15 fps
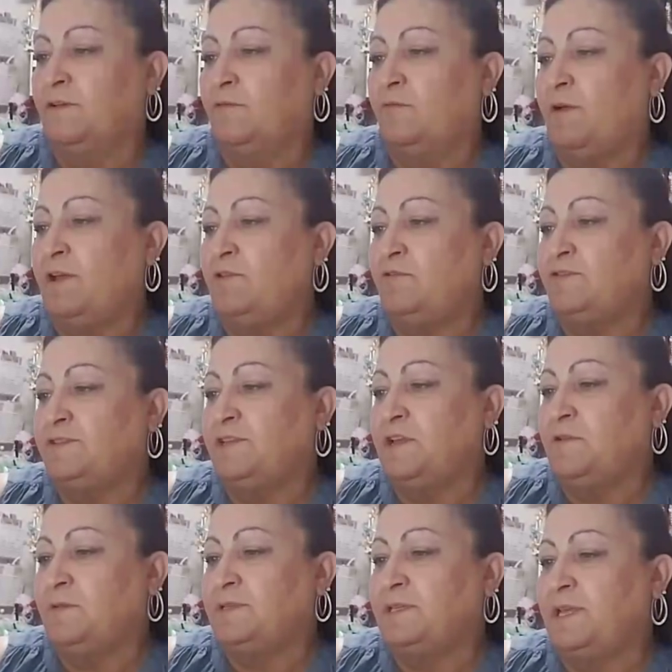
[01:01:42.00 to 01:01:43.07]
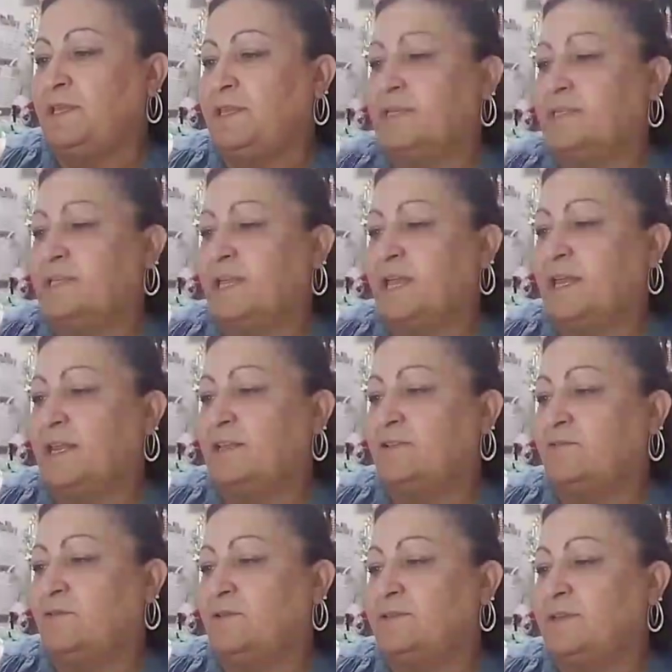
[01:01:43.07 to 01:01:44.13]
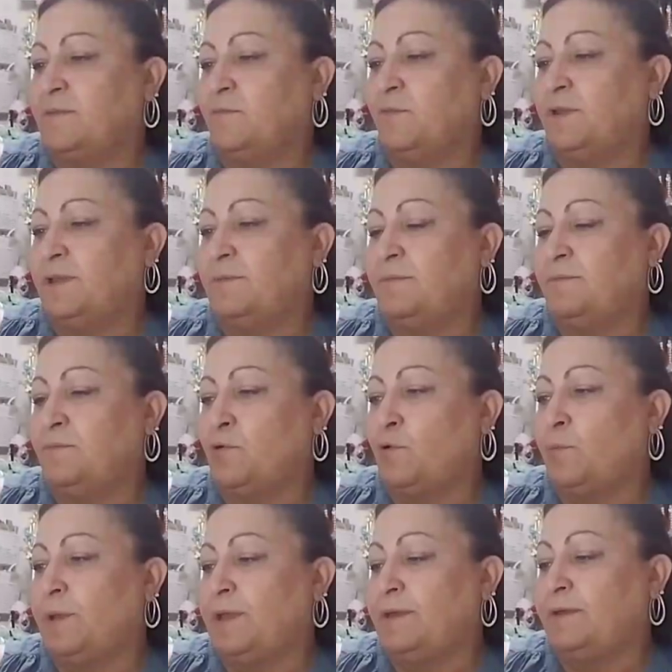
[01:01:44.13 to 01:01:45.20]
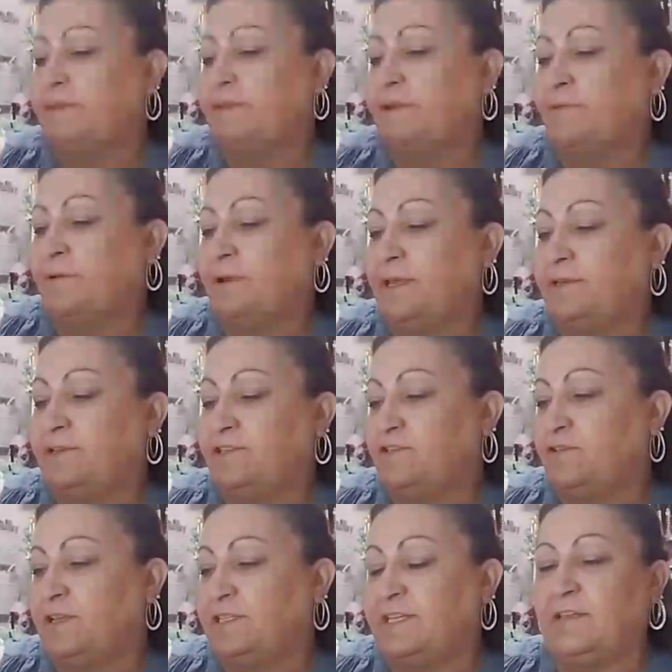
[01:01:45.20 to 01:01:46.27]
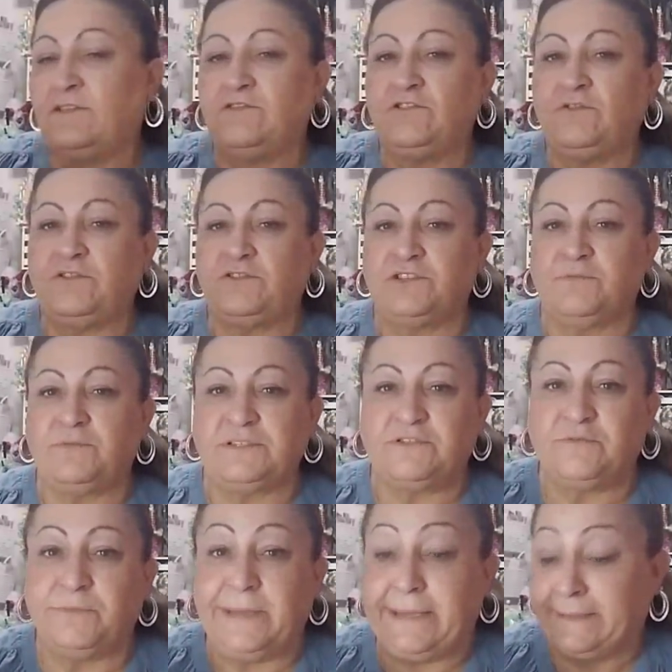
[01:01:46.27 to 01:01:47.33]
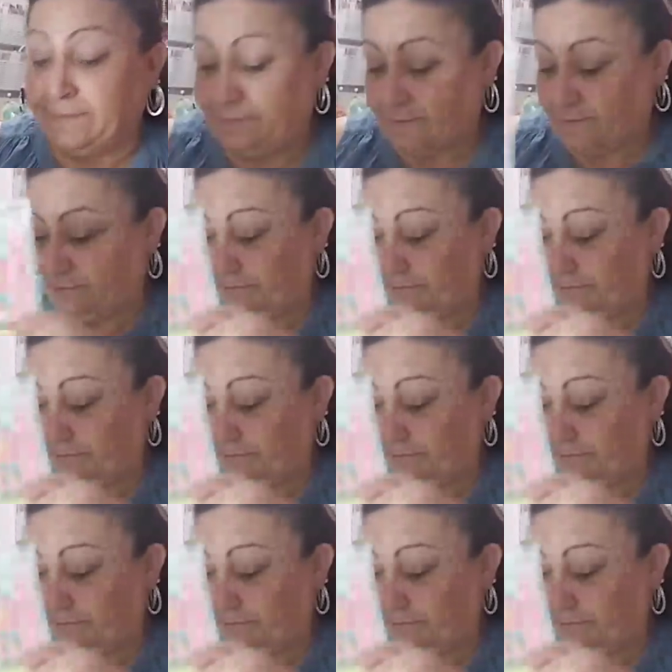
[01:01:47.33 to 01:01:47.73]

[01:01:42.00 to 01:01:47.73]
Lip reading: Write your secrets in the sand and trust them with a mermaid. Yeah, really, she's gonna tell on you because she wants your man.